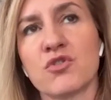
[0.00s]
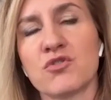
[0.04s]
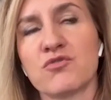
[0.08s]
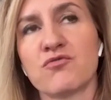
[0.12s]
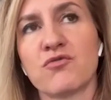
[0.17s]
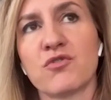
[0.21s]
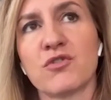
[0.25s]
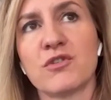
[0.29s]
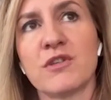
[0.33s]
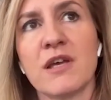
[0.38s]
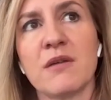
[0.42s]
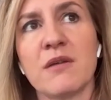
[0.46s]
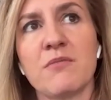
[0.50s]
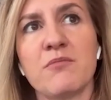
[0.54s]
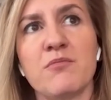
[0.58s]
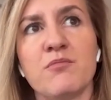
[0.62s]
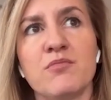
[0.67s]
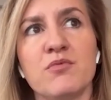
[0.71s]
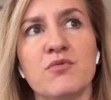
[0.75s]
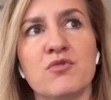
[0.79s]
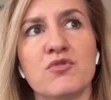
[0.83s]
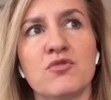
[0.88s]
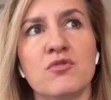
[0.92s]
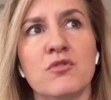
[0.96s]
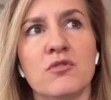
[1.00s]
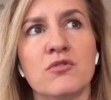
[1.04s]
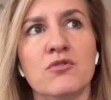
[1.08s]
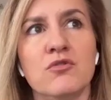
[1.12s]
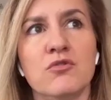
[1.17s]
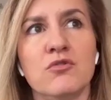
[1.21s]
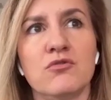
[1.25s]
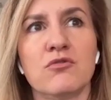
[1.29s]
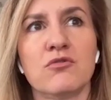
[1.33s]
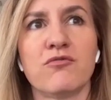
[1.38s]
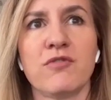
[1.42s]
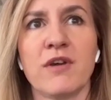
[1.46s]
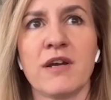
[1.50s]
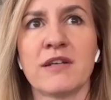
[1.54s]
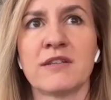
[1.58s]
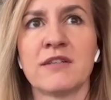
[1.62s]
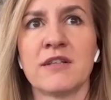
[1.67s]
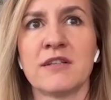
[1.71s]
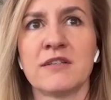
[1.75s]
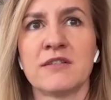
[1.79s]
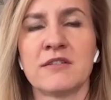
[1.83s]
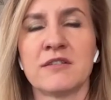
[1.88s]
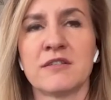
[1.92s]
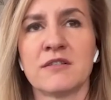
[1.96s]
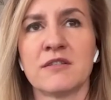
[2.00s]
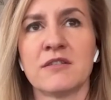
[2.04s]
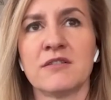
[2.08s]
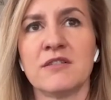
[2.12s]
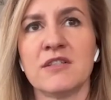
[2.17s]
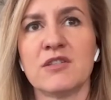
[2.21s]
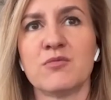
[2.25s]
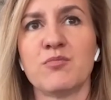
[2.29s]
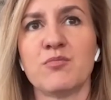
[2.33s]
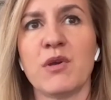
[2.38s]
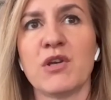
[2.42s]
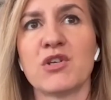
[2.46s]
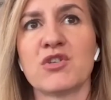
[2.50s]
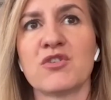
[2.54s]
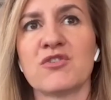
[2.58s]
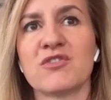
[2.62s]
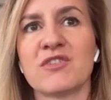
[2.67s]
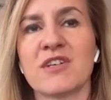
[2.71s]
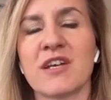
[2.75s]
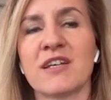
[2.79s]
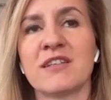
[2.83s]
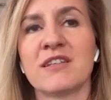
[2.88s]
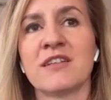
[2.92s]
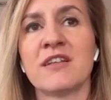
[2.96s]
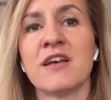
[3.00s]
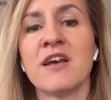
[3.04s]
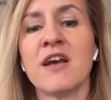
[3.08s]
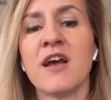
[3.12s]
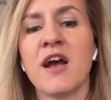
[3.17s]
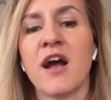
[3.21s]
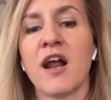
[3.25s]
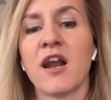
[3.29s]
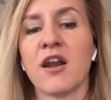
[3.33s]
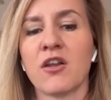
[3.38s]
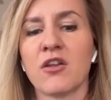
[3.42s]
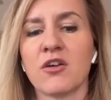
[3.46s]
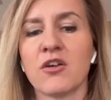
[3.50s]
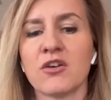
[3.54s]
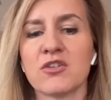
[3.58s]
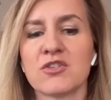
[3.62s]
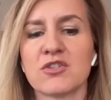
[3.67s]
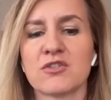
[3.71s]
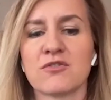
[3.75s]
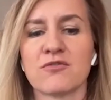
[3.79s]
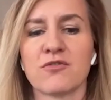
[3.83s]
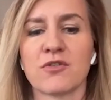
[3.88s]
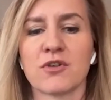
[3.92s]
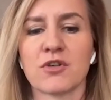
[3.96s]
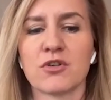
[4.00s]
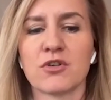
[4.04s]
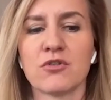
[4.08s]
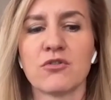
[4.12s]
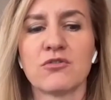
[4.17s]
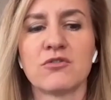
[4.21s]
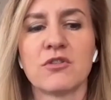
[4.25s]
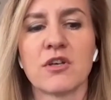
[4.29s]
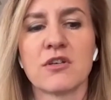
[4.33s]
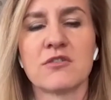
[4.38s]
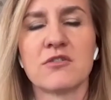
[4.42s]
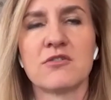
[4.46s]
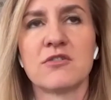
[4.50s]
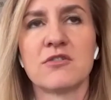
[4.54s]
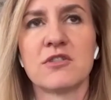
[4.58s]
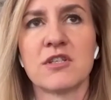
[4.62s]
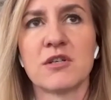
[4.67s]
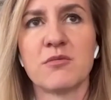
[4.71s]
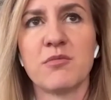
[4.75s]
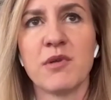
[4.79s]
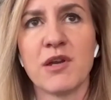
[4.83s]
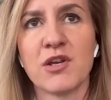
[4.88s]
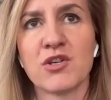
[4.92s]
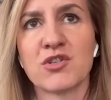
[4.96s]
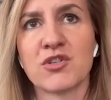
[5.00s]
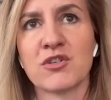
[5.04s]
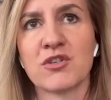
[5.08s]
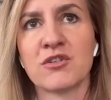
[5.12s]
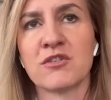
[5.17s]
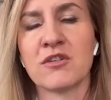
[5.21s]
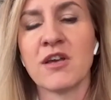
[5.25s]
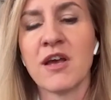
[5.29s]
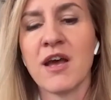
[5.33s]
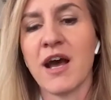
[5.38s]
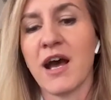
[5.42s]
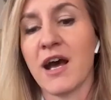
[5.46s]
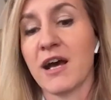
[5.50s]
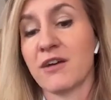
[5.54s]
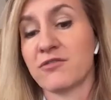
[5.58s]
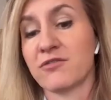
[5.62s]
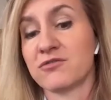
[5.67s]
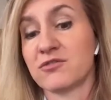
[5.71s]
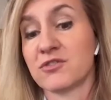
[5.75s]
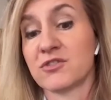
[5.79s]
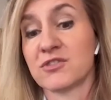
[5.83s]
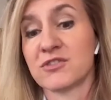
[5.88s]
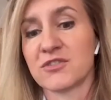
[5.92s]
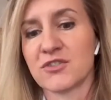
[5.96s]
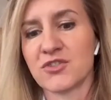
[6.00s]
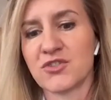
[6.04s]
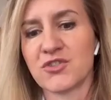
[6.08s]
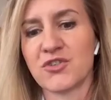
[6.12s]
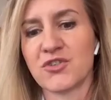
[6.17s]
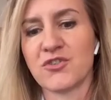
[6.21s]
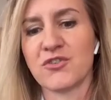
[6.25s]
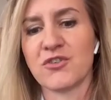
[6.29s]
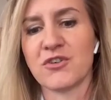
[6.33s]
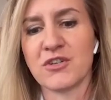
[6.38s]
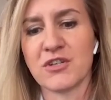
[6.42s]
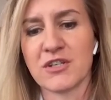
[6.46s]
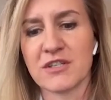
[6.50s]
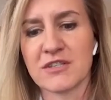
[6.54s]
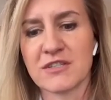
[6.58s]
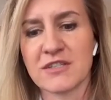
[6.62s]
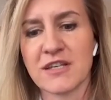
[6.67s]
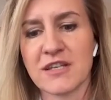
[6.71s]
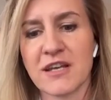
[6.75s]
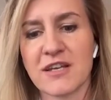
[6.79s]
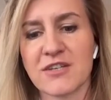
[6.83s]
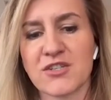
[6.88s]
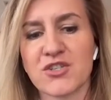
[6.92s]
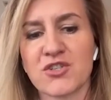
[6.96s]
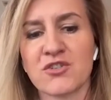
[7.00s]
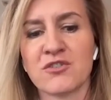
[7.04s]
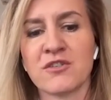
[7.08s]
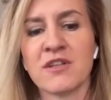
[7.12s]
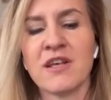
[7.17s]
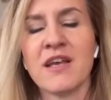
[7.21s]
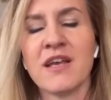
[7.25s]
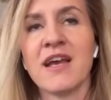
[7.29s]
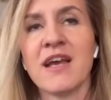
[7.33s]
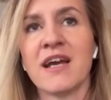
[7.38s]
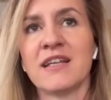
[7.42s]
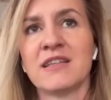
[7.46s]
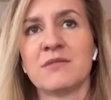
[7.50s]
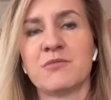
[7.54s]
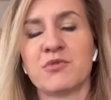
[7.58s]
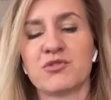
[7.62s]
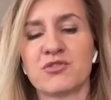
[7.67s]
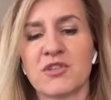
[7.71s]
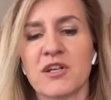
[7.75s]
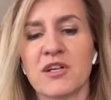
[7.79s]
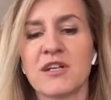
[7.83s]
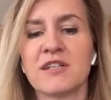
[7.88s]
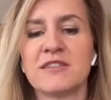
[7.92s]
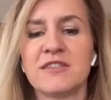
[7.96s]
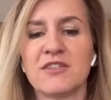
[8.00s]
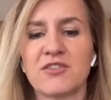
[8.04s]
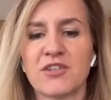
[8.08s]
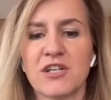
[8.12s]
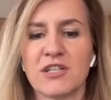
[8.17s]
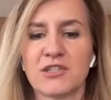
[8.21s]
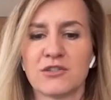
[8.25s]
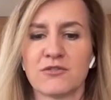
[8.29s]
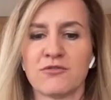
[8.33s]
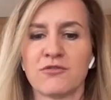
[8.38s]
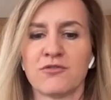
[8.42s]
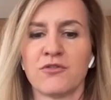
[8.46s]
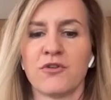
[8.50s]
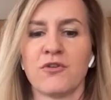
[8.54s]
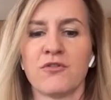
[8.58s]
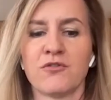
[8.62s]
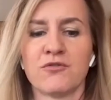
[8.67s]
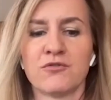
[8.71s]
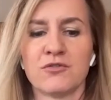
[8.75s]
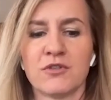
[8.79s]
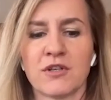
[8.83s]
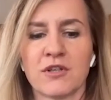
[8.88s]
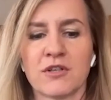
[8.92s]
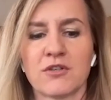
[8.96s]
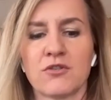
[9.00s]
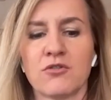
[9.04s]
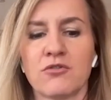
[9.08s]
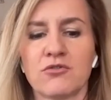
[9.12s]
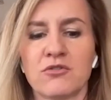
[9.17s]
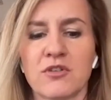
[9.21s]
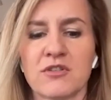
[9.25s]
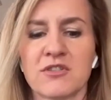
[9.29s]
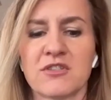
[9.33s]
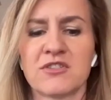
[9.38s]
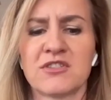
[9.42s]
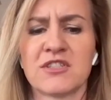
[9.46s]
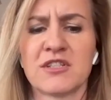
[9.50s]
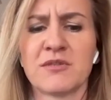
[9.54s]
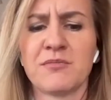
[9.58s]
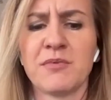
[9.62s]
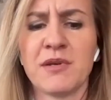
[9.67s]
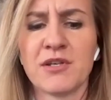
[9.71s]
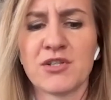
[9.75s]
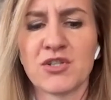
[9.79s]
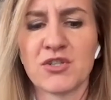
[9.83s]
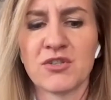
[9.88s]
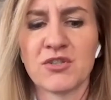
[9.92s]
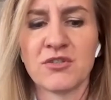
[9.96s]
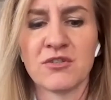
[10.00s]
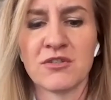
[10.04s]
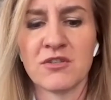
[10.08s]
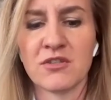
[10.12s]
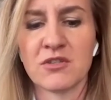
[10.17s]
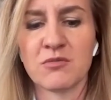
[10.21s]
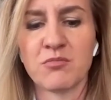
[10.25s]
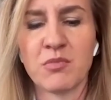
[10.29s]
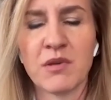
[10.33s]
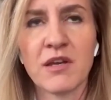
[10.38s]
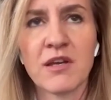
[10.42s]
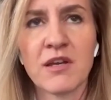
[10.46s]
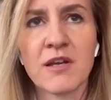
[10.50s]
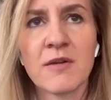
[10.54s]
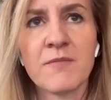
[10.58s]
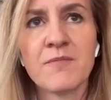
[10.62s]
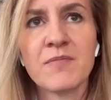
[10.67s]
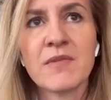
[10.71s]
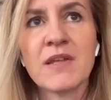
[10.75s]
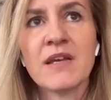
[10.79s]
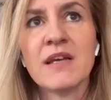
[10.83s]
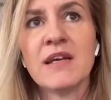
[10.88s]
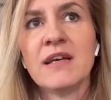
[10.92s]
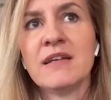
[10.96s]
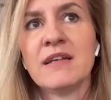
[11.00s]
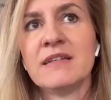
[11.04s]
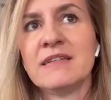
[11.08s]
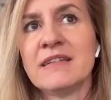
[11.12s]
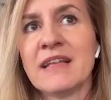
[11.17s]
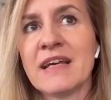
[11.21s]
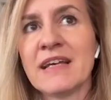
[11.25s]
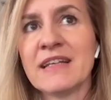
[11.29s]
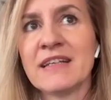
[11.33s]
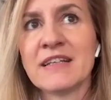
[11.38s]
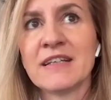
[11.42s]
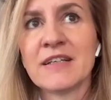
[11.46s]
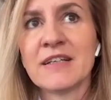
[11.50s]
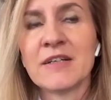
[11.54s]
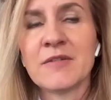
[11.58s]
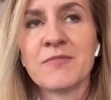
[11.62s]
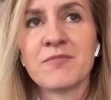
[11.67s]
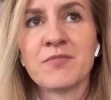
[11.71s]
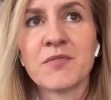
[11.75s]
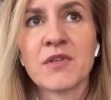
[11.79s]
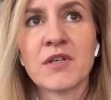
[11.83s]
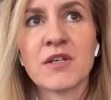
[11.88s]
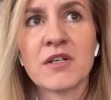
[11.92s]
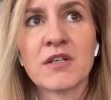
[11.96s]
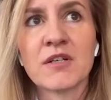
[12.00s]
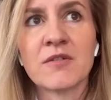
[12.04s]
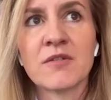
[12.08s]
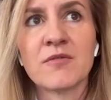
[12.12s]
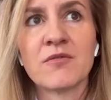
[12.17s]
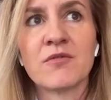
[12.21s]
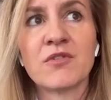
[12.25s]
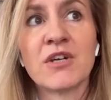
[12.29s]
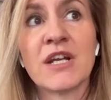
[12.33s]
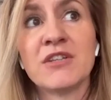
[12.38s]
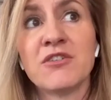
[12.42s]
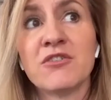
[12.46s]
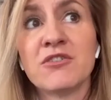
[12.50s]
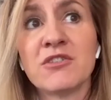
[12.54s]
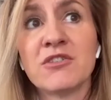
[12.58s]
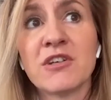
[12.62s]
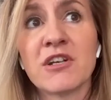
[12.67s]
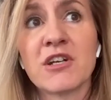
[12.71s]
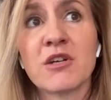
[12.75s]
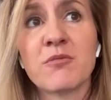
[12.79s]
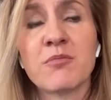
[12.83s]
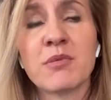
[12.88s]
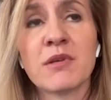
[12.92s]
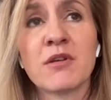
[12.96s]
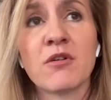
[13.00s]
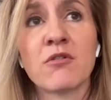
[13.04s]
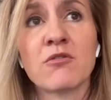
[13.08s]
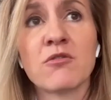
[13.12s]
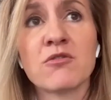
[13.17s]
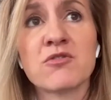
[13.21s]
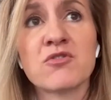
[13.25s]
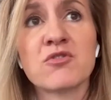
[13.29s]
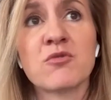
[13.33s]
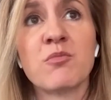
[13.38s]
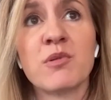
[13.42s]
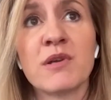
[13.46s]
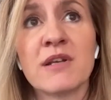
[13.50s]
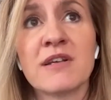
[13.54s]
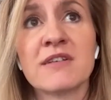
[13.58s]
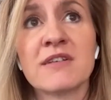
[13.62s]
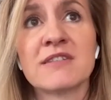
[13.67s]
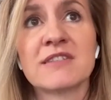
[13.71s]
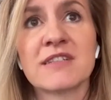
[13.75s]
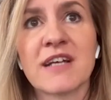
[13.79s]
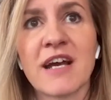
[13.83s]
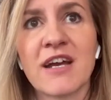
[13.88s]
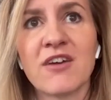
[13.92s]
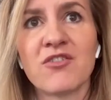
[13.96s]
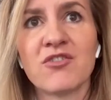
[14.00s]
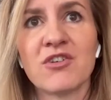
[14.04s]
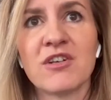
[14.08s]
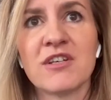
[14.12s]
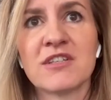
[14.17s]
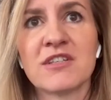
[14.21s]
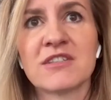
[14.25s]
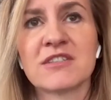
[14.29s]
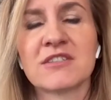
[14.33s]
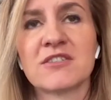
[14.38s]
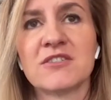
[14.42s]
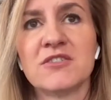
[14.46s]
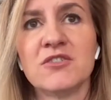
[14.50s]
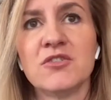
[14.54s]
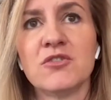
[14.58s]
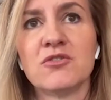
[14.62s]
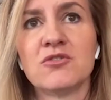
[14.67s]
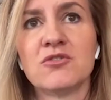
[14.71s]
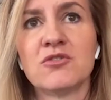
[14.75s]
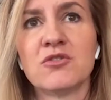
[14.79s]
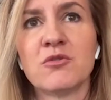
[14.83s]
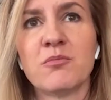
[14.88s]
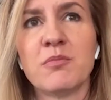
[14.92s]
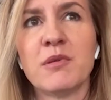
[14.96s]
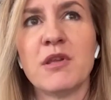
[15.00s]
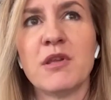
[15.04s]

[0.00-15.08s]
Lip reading: for them due to the fact that these patients had a lot of acute exacerbation after surgery resection, and the mortality rate of acute exacerbation is big. Then radiotherapy also brings high risks due to